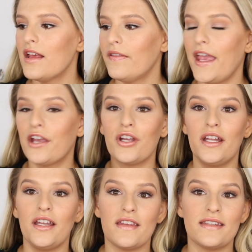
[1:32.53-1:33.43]
They
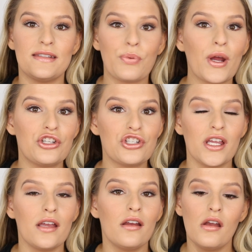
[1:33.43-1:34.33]
created this
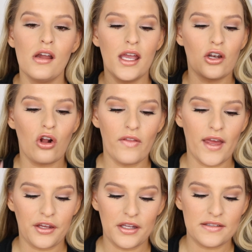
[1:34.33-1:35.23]
spreadsheet and all
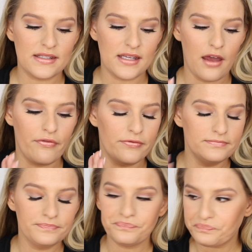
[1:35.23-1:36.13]
that good stuff.
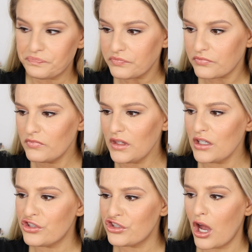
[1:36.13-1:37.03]

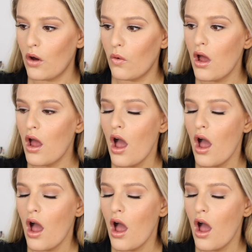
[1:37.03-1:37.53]
So